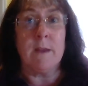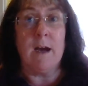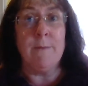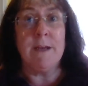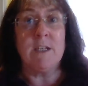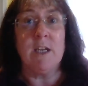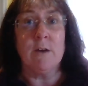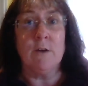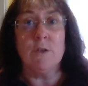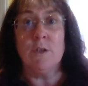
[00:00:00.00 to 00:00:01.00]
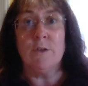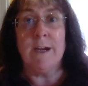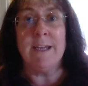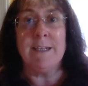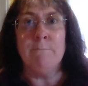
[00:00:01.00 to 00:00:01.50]
I'm actually
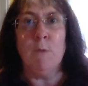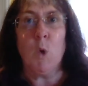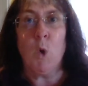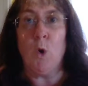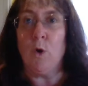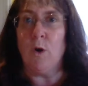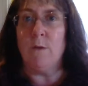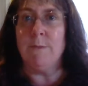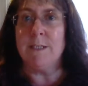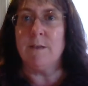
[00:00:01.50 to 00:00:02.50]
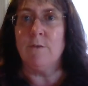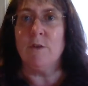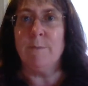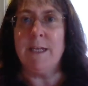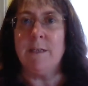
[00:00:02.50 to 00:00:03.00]
concentrating more on my
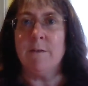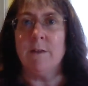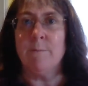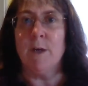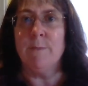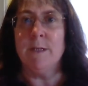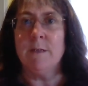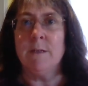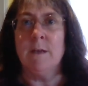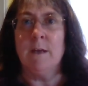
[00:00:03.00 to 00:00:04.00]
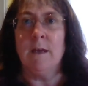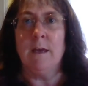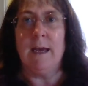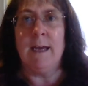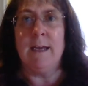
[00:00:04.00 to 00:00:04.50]
social media at the moment
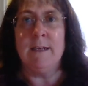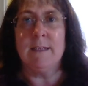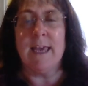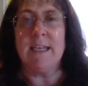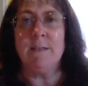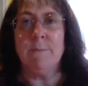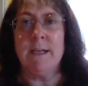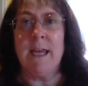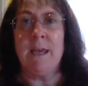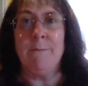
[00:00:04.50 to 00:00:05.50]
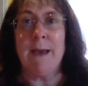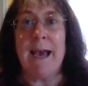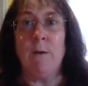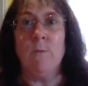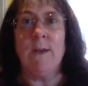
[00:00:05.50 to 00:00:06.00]
and getting my name
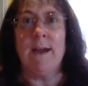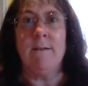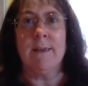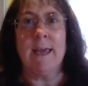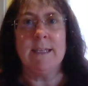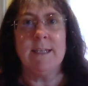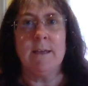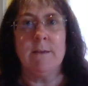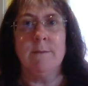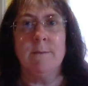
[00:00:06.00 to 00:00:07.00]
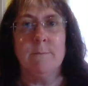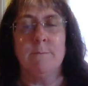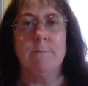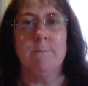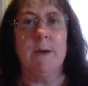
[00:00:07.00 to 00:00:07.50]
out there and getting
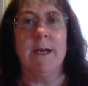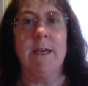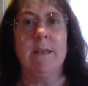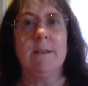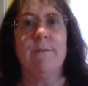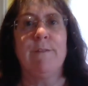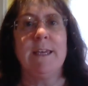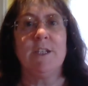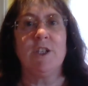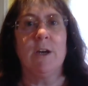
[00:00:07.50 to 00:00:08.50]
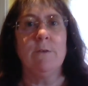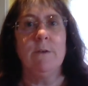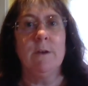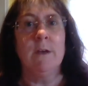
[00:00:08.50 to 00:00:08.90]
my face shown.